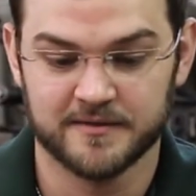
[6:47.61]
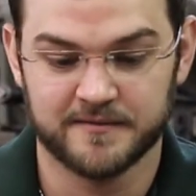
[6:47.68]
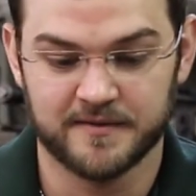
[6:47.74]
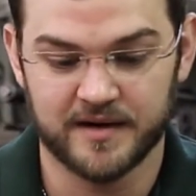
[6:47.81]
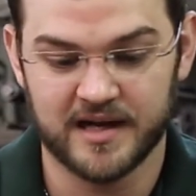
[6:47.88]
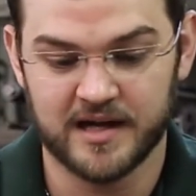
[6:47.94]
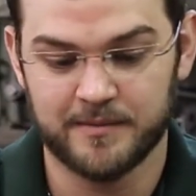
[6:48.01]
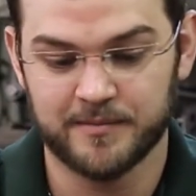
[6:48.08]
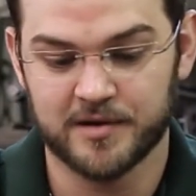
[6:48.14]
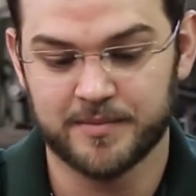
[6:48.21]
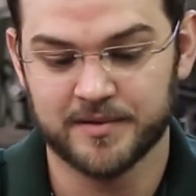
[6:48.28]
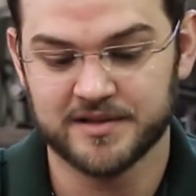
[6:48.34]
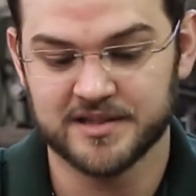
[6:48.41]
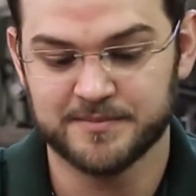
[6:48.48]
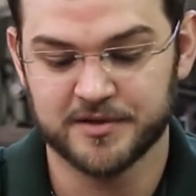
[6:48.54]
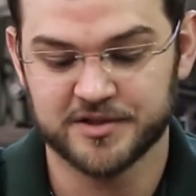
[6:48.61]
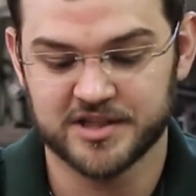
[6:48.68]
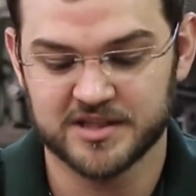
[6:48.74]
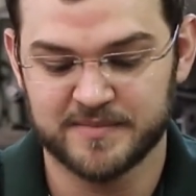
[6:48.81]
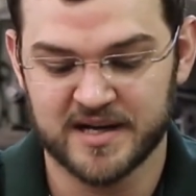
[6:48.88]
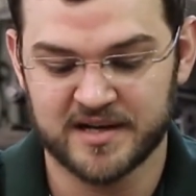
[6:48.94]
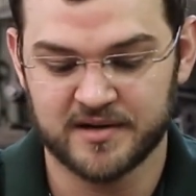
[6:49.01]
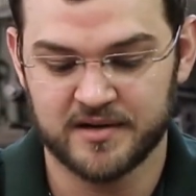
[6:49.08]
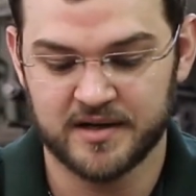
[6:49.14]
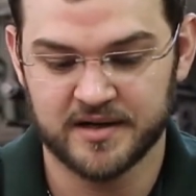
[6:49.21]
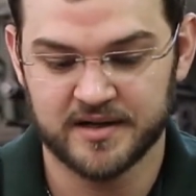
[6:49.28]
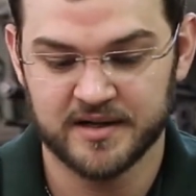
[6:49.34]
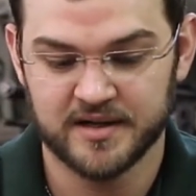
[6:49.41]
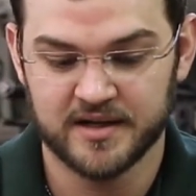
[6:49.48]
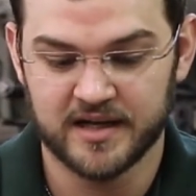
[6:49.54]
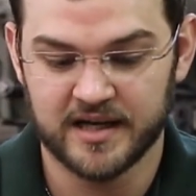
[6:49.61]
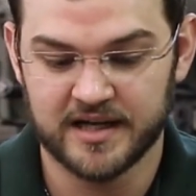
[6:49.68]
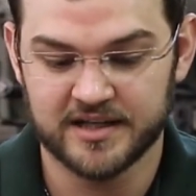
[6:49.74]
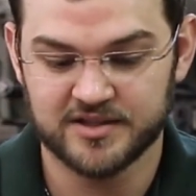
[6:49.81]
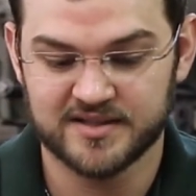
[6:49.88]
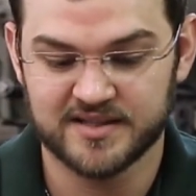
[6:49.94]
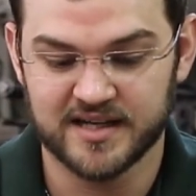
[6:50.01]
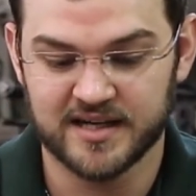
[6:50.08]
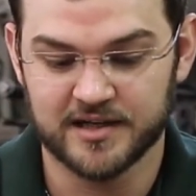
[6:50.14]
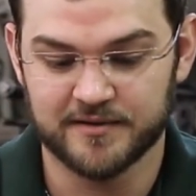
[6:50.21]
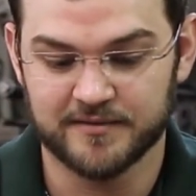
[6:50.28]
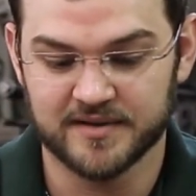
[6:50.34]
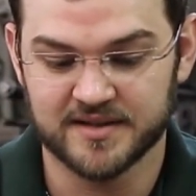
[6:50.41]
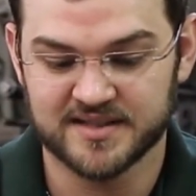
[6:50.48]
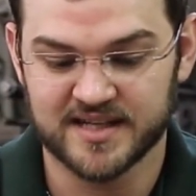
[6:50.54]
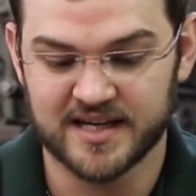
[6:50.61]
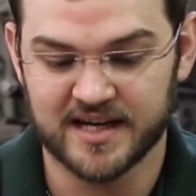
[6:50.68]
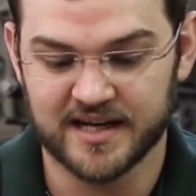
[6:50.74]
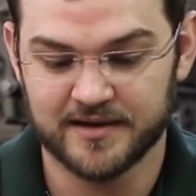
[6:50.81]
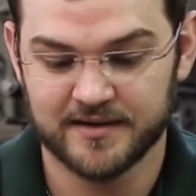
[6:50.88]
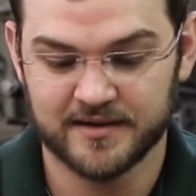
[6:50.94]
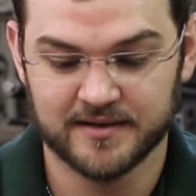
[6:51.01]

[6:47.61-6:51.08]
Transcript: For now, I'm going to put these bushings back on and just set it over to the side.